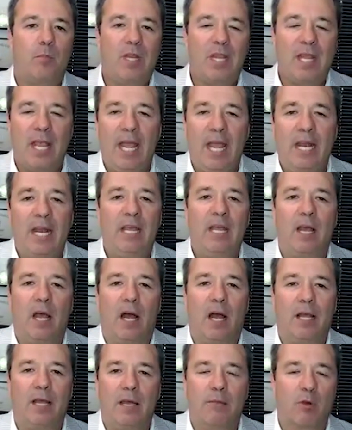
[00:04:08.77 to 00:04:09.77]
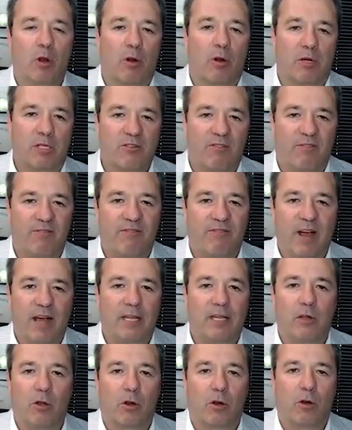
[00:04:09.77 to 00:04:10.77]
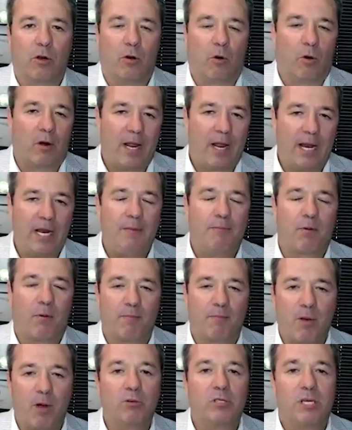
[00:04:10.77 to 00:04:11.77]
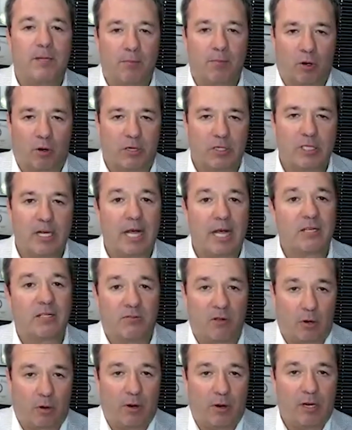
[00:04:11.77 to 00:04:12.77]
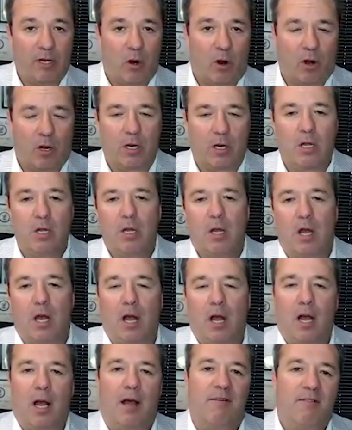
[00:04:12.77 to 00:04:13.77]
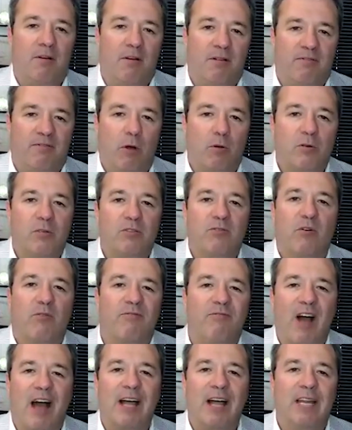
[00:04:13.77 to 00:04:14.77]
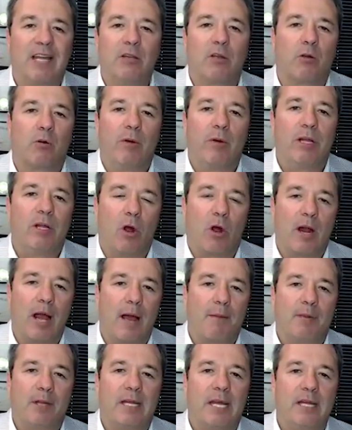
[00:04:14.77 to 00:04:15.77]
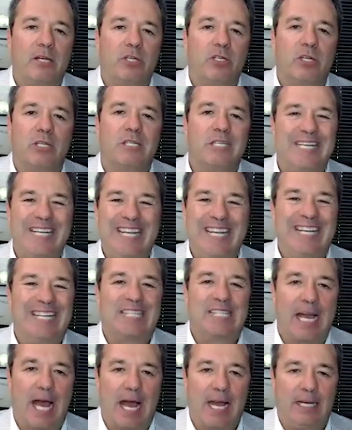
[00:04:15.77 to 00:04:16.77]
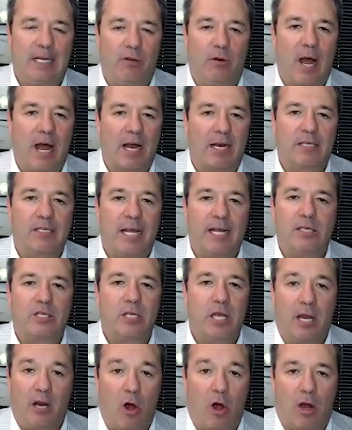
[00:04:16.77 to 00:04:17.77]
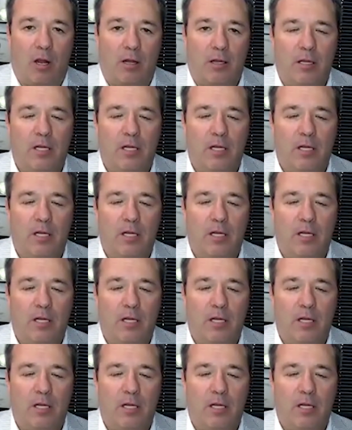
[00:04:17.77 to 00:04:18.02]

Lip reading: any immigrants from filing or any proposed immigrants, that's green card folks, from filing their green card applications inside the United States at all.